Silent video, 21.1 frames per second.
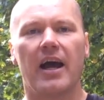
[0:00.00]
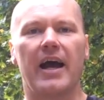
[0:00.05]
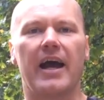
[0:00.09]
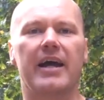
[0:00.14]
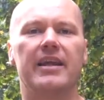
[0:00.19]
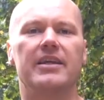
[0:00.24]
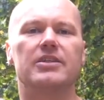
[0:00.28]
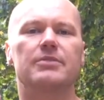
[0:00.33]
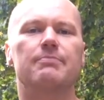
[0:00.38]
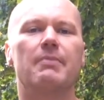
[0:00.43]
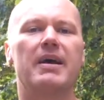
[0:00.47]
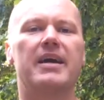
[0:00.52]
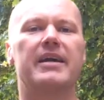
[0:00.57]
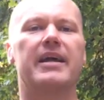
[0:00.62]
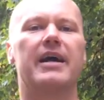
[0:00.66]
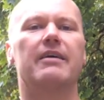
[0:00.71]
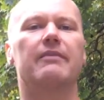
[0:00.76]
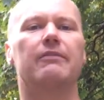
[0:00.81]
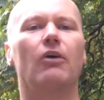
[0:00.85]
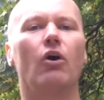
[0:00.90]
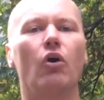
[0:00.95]
And it's made
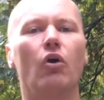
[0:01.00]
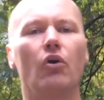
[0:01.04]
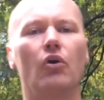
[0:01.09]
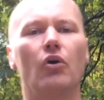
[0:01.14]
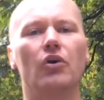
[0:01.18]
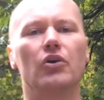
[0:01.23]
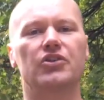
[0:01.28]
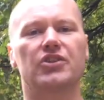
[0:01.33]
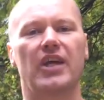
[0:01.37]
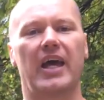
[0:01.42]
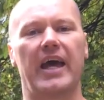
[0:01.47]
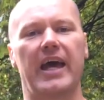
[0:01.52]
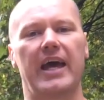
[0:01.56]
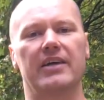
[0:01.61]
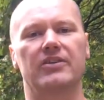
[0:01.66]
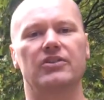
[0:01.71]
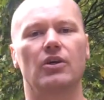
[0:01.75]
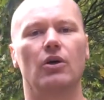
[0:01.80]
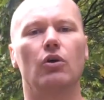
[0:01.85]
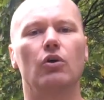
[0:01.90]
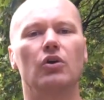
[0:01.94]
out of horse hair,
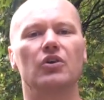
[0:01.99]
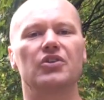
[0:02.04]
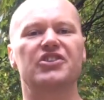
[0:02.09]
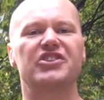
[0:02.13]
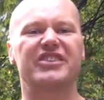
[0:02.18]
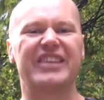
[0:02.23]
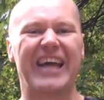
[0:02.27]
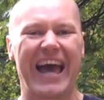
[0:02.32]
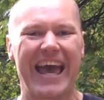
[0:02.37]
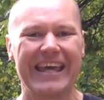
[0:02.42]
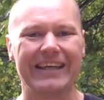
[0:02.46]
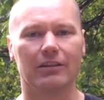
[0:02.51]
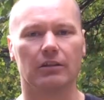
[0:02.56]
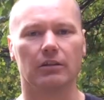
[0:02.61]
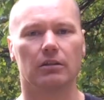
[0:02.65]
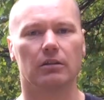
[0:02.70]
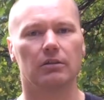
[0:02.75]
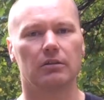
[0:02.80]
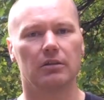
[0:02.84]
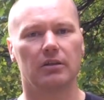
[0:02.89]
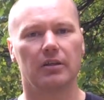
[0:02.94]
so horse tail
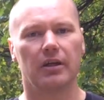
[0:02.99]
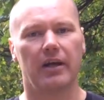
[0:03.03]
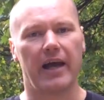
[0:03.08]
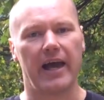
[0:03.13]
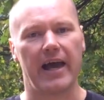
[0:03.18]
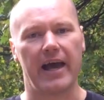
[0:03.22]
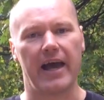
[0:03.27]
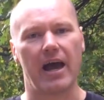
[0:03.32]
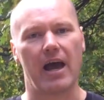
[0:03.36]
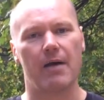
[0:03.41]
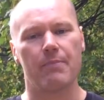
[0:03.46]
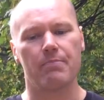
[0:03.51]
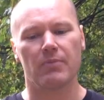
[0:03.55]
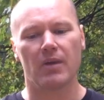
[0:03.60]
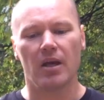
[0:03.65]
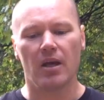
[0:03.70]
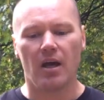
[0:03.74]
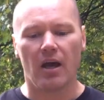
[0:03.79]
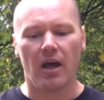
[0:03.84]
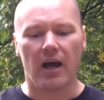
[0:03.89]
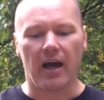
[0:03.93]
hair.
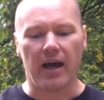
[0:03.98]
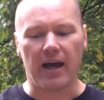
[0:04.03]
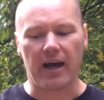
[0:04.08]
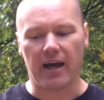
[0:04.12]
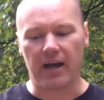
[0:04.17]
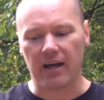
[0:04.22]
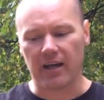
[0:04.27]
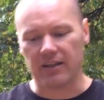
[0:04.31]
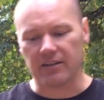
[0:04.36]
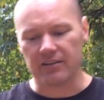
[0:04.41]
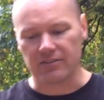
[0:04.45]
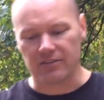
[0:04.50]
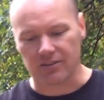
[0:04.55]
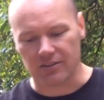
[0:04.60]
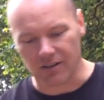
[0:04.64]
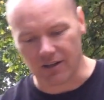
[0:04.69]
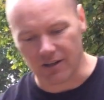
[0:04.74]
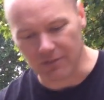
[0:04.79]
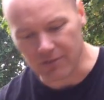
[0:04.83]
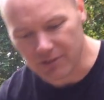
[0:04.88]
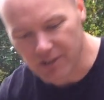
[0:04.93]
And
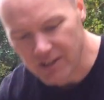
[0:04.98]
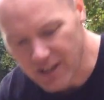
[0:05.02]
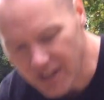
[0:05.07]
I'm going to